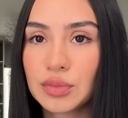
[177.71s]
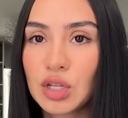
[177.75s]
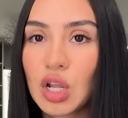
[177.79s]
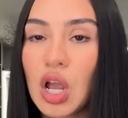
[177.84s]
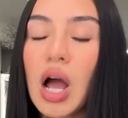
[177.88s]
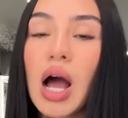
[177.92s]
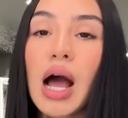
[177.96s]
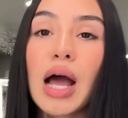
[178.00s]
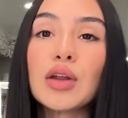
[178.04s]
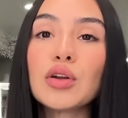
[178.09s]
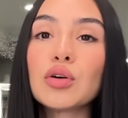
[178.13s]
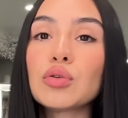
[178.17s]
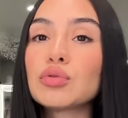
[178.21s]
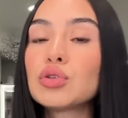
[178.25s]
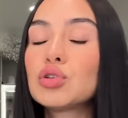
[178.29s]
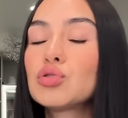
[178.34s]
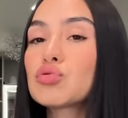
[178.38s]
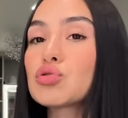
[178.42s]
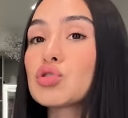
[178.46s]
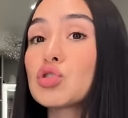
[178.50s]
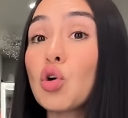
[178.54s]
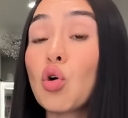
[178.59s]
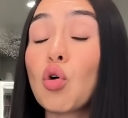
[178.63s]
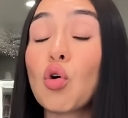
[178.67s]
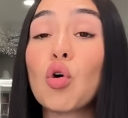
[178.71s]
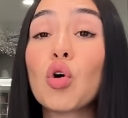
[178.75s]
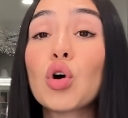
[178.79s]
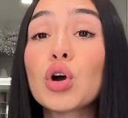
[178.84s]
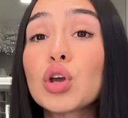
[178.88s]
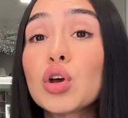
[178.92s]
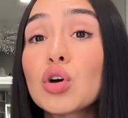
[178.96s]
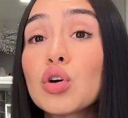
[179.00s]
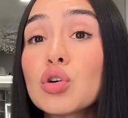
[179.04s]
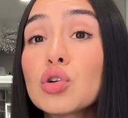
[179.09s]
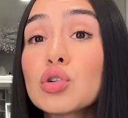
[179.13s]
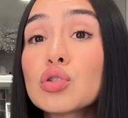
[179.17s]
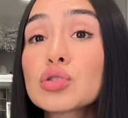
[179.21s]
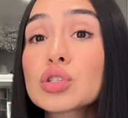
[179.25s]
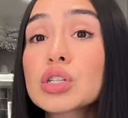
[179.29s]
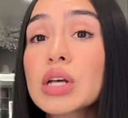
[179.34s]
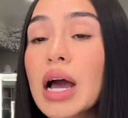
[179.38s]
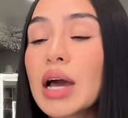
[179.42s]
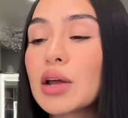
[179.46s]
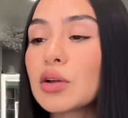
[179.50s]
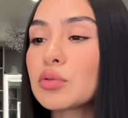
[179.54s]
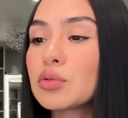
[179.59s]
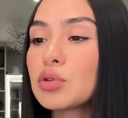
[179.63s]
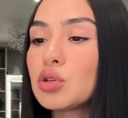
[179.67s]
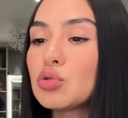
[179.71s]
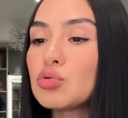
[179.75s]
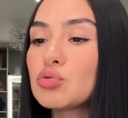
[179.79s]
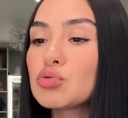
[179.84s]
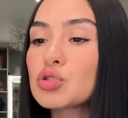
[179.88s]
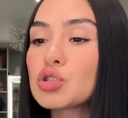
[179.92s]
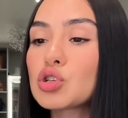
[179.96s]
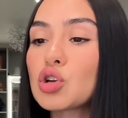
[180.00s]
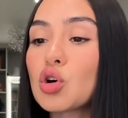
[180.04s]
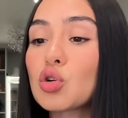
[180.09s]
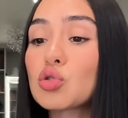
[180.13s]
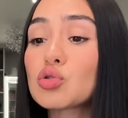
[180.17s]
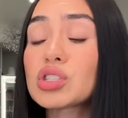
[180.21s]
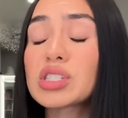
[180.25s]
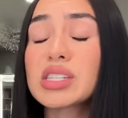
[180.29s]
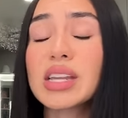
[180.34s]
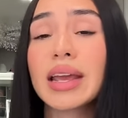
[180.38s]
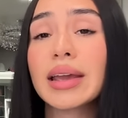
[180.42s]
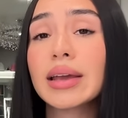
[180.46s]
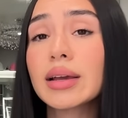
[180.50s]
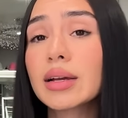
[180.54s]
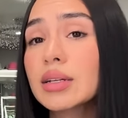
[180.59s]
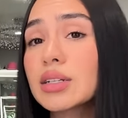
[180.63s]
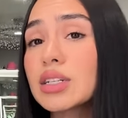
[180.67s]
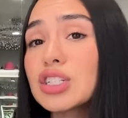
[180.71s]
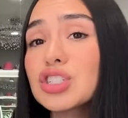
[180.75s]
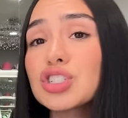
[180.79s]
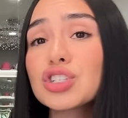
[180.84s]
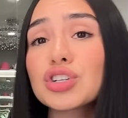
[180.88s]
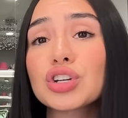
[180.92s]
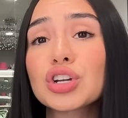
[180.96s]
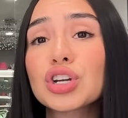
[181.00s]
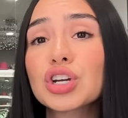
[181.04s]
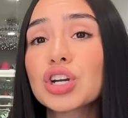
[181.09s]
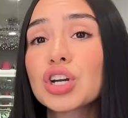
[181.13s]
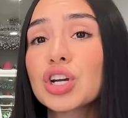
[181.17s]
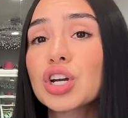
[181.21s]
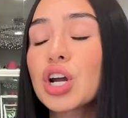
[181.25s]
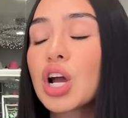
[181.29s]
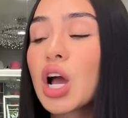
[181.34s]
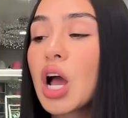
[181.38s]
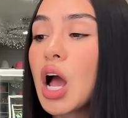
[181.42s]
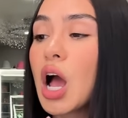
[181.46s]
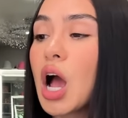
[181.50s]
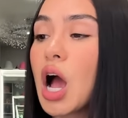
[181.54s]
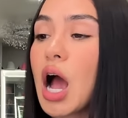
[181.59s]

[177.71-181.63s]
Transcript: I don't use no oils. I don't use no stay in conditioner.